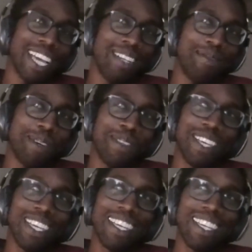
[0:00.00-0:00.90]
And one
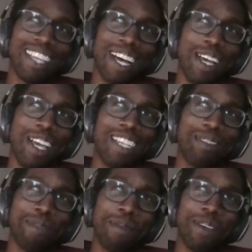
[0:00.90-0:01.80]
thing that is
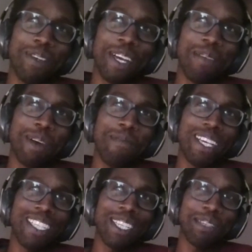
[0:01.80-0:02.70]
probably unknown about
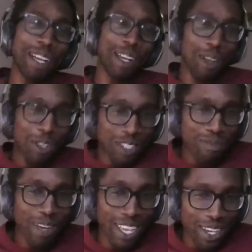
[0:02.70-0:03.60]
me is I spent a lot of
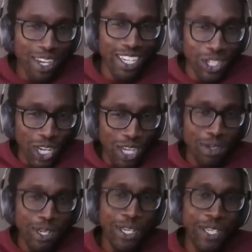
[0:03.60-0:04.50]
my early
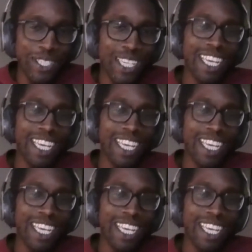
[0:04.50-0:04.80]
childhood